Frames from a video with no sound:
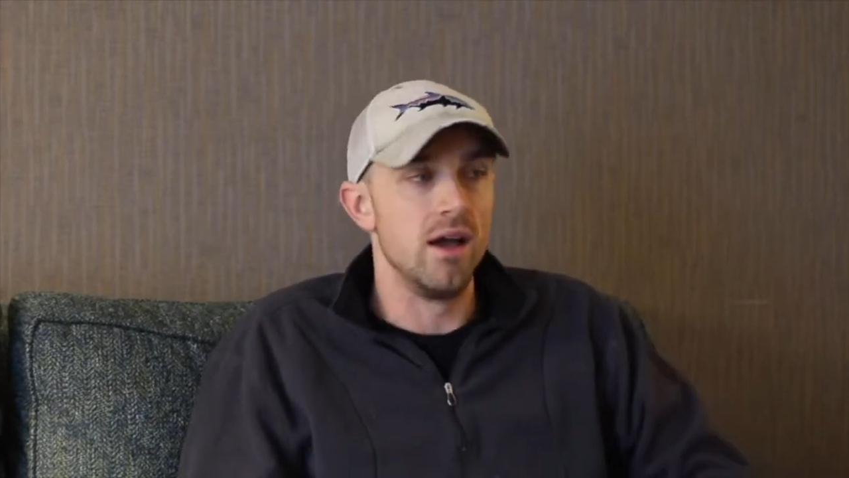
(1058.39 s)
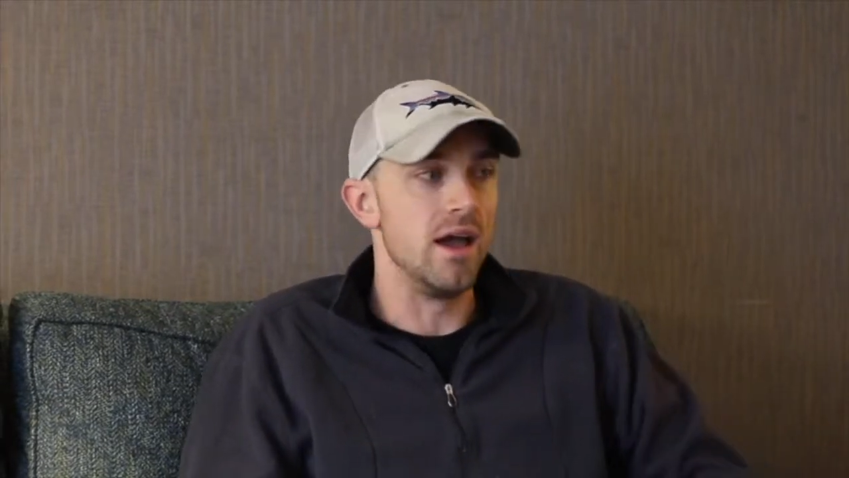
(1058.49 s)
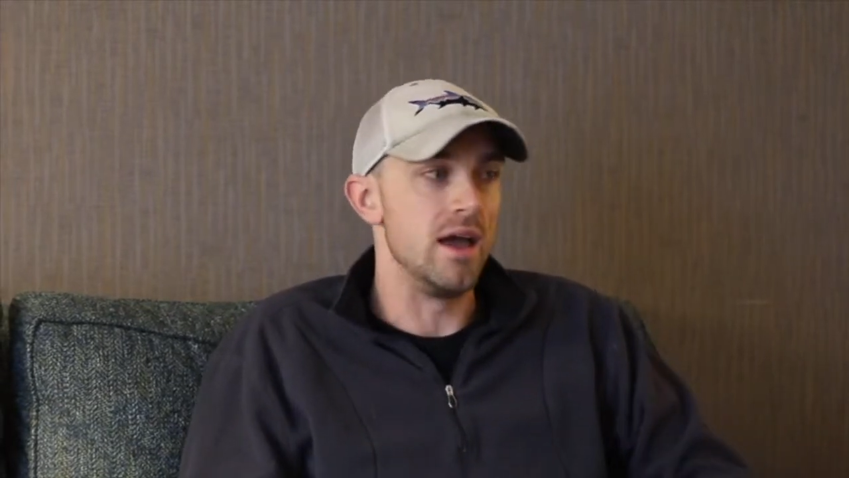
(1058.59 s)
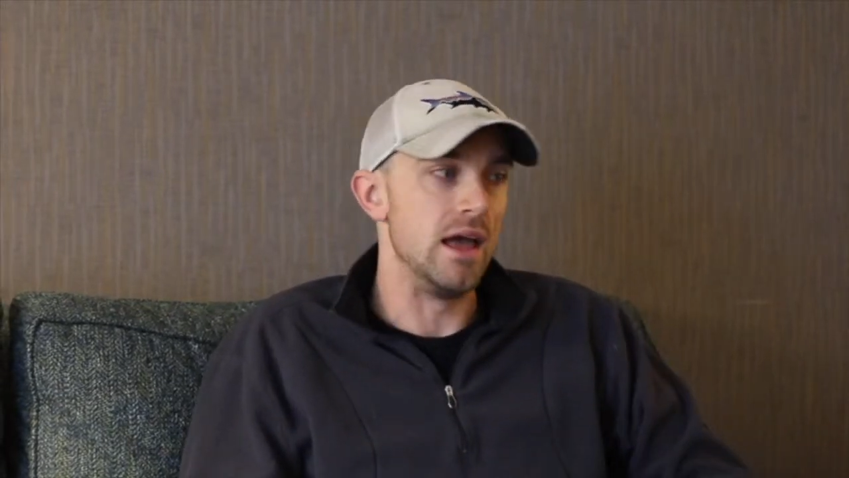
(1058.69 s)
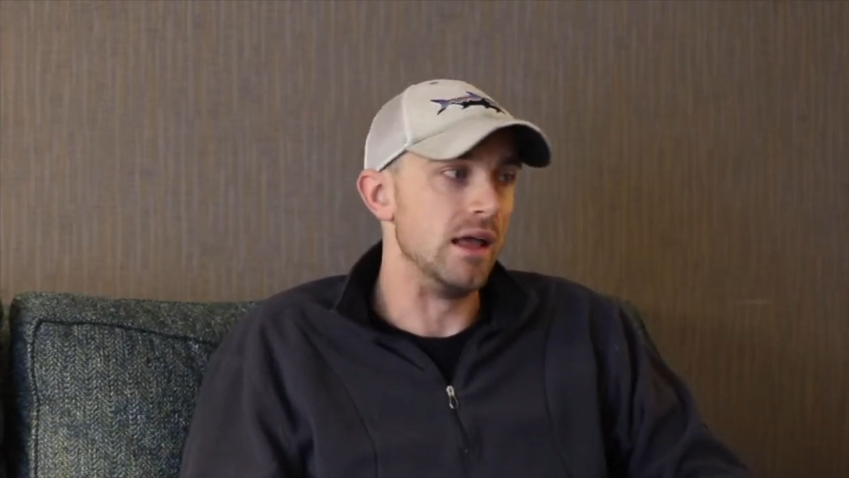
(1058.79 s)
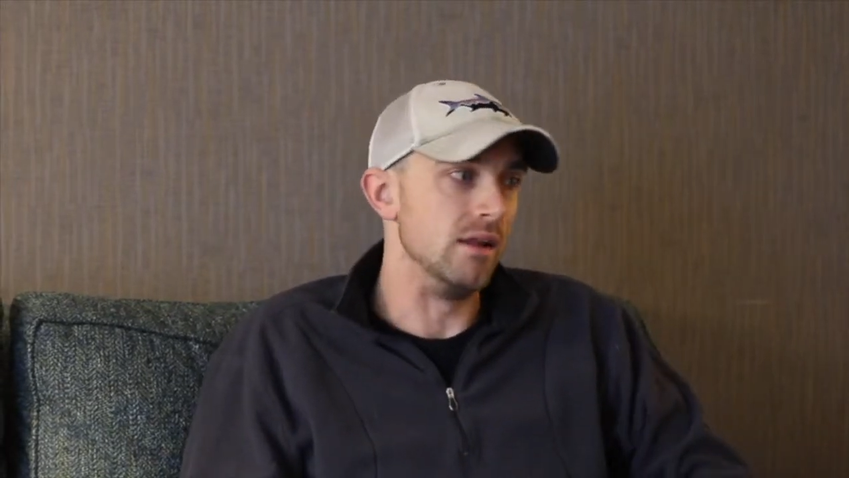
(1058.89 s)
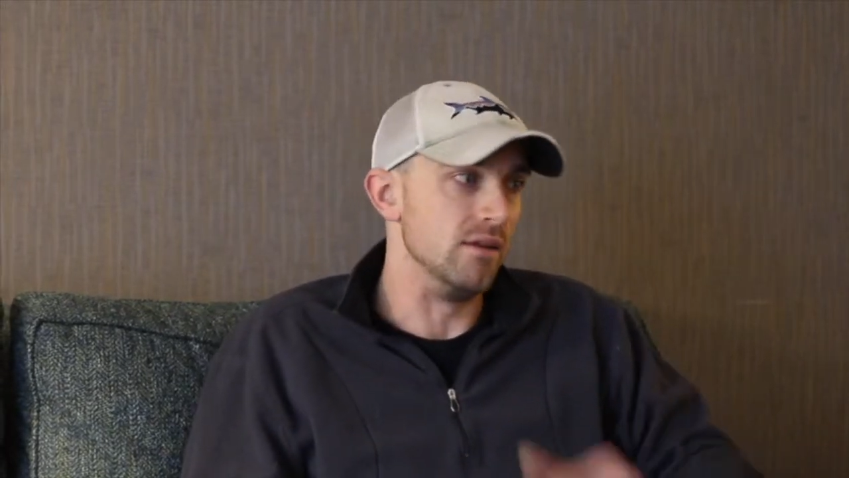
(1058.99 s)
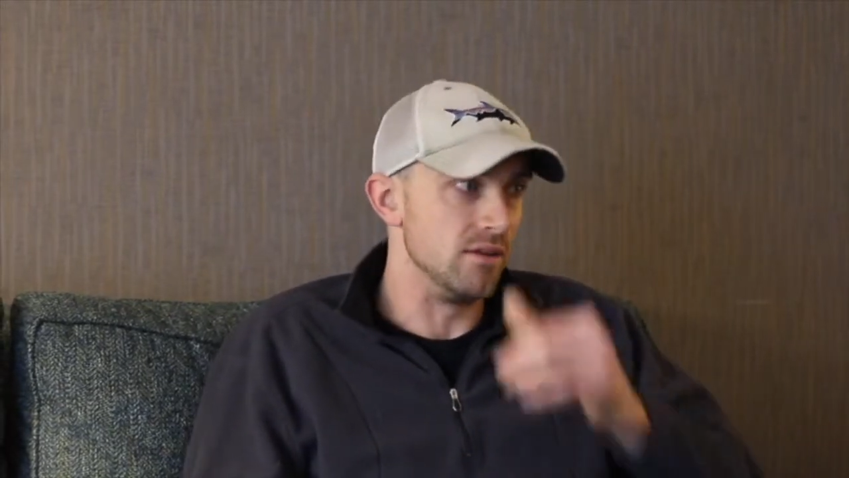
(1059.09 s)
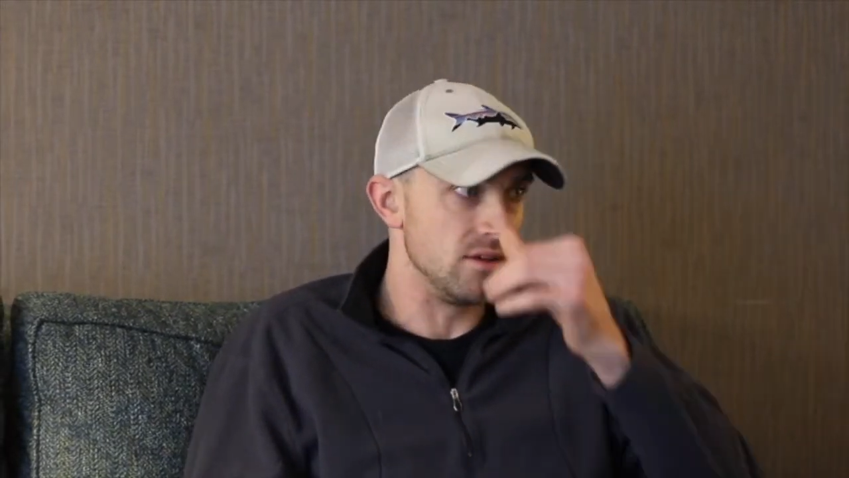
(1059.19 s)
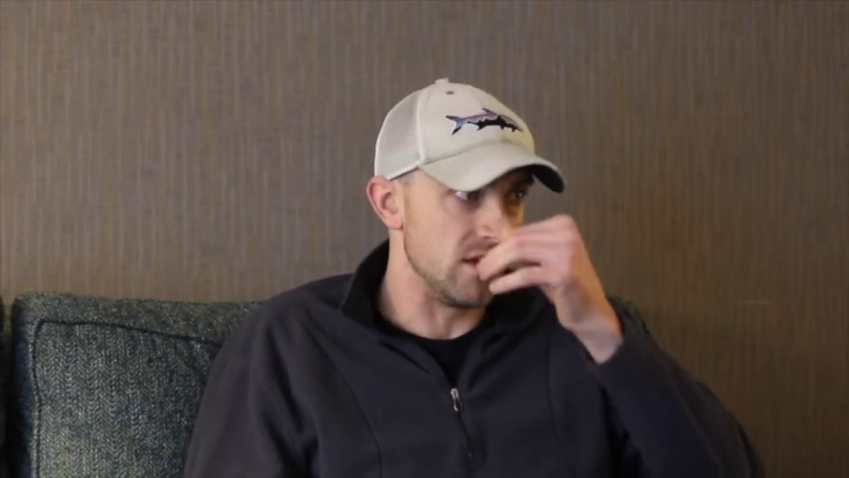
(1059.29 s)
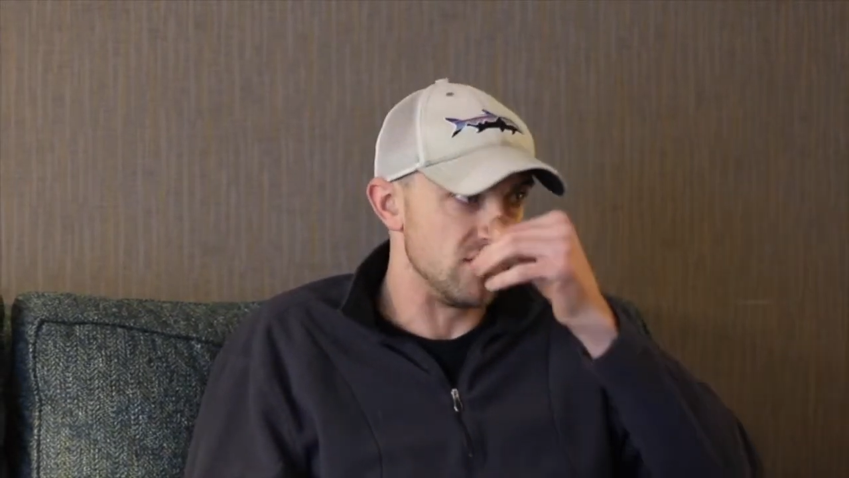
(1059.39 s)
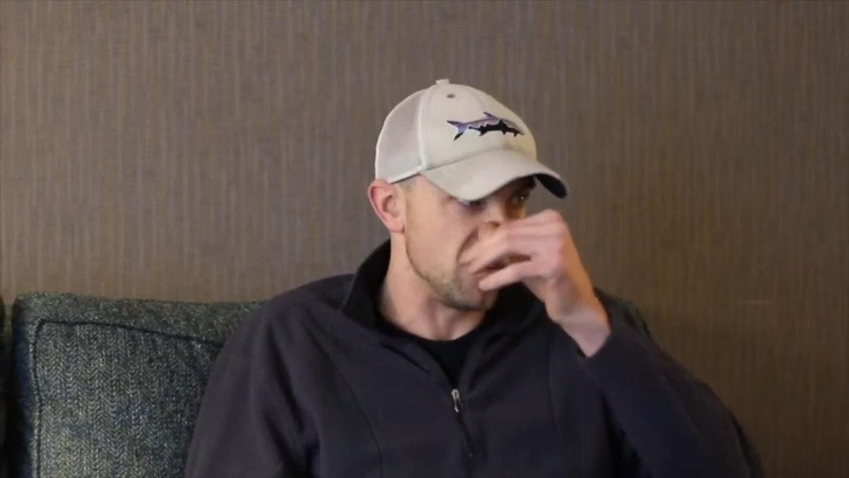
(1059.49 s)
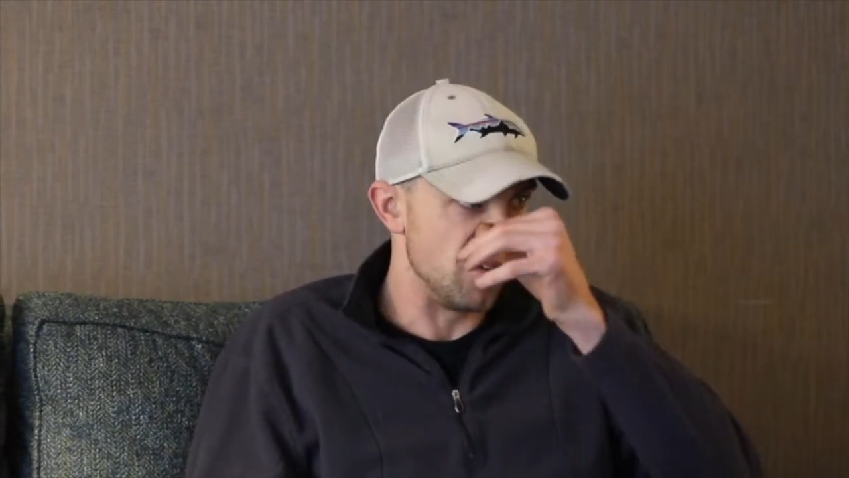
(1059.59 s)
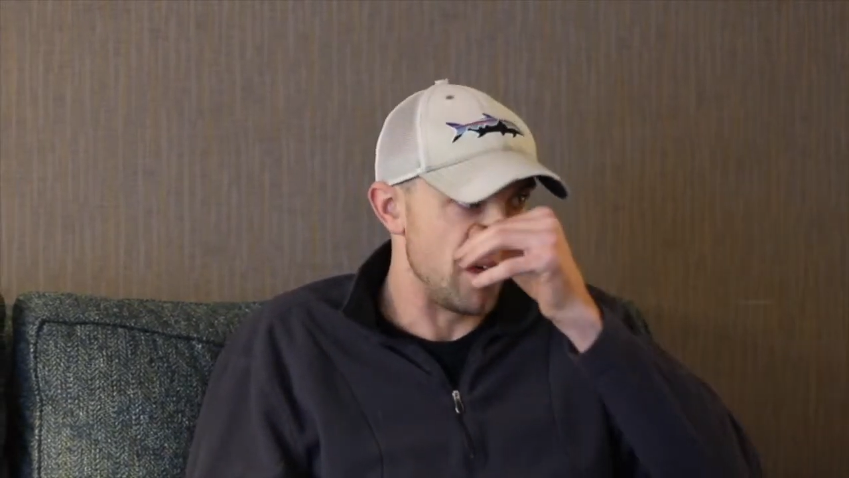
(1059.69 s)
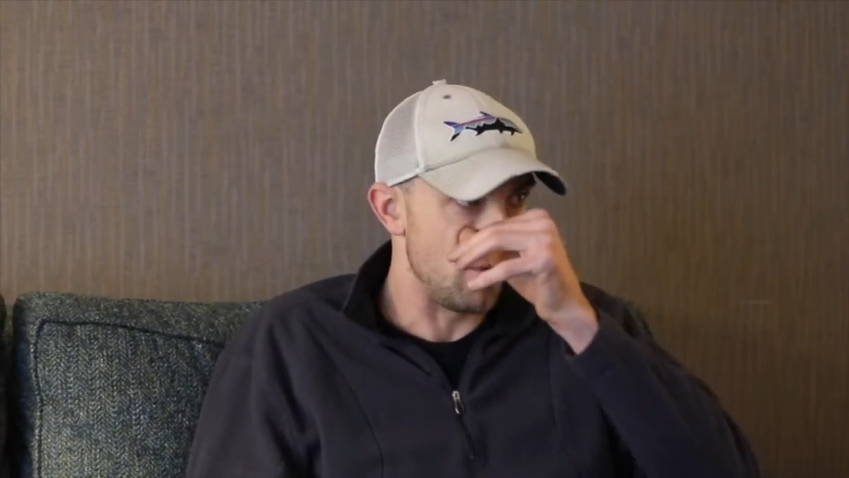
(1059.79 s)
and
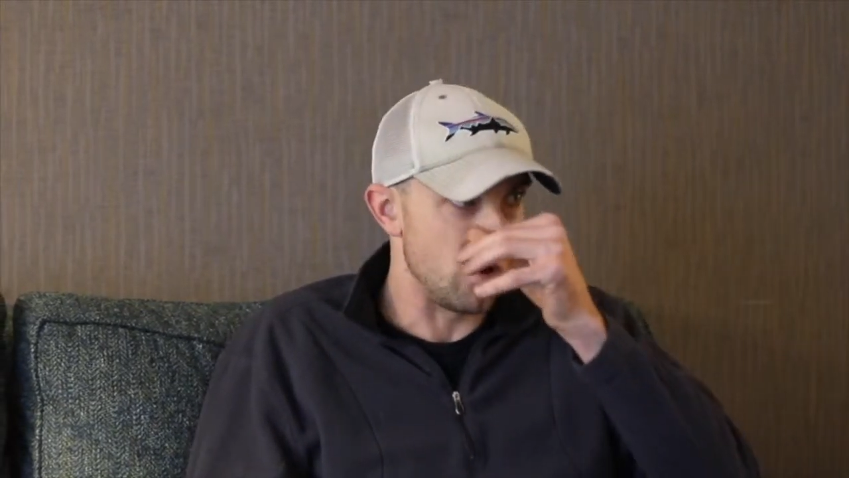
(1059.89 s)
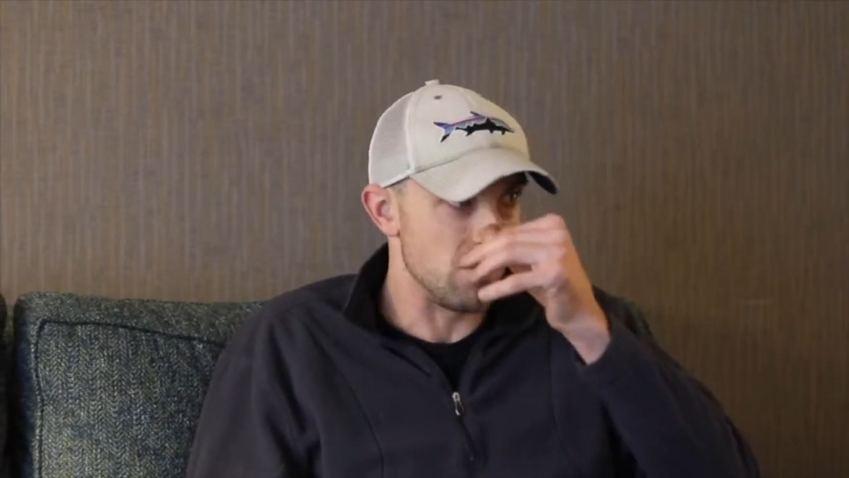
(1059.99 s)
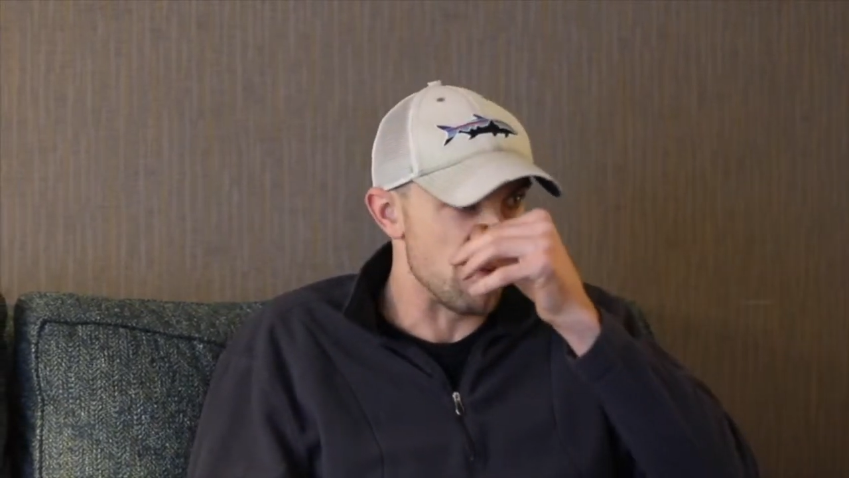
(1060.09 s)
so they want to